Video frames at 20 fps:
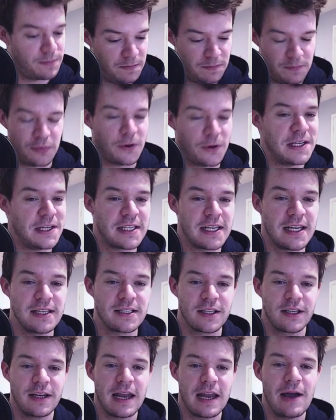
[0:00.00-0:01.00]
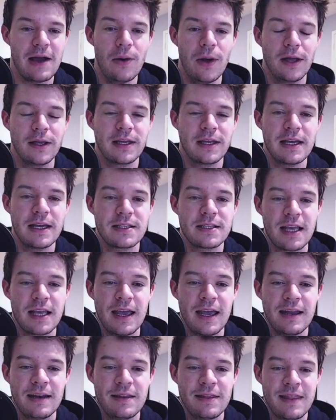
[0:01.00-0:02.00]
pre-season now, I guess,
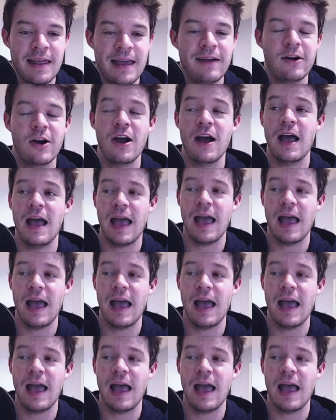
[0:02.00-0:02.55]
and there are